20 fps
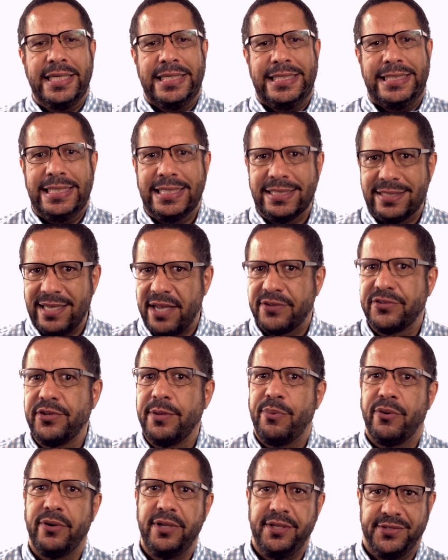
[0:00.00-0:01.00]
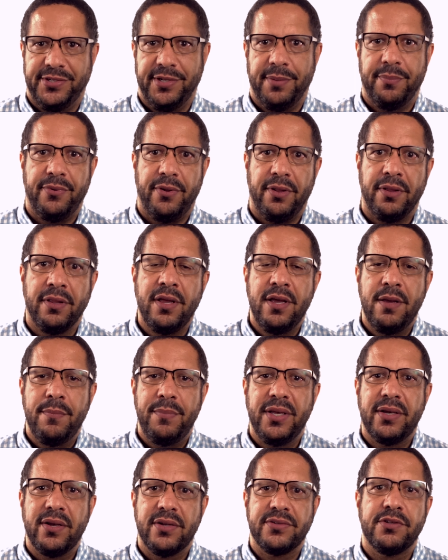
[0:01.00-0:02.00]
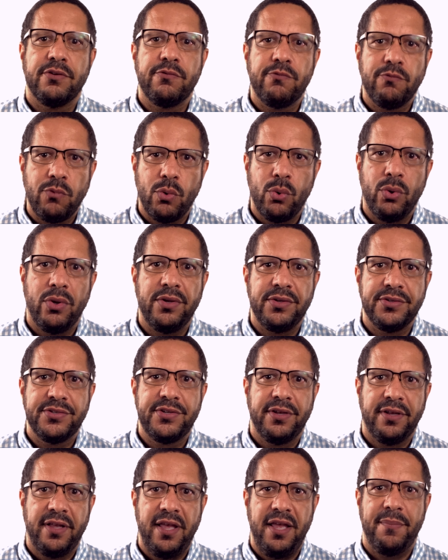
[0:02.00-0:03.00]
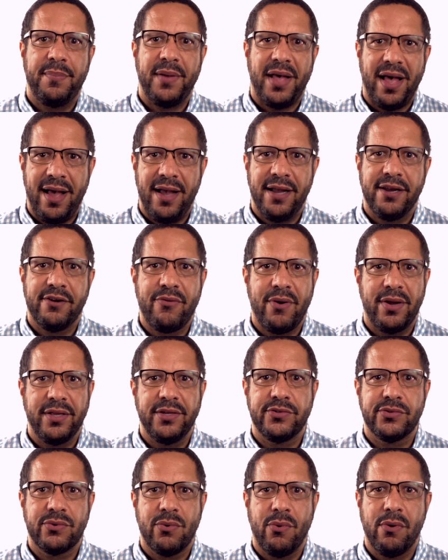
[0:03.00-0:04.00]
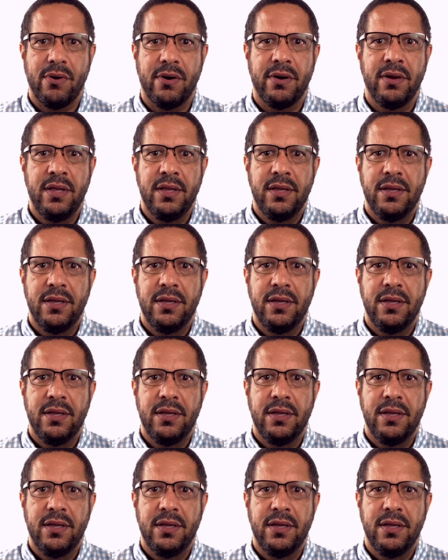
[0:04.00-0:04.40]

It's actually pretty simple, because the rules to keep a high credit score